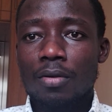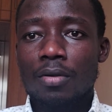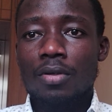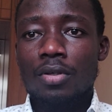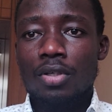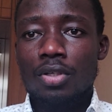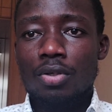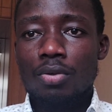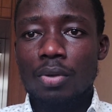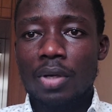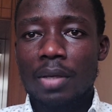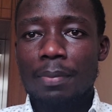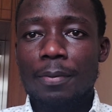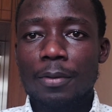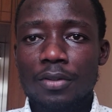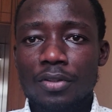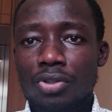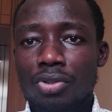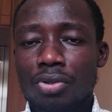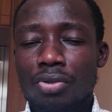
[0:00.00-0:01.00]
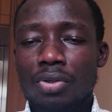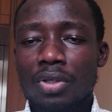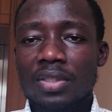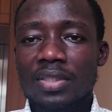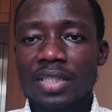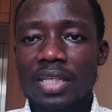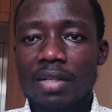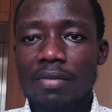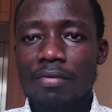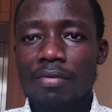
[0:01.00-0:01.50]
to position
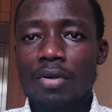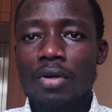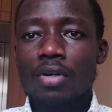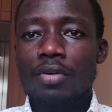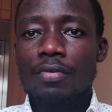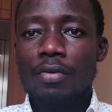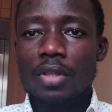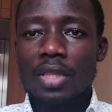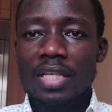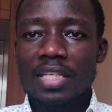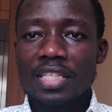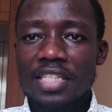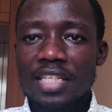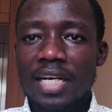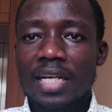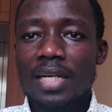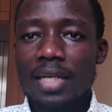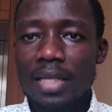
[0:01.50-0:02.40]
yourself for the journey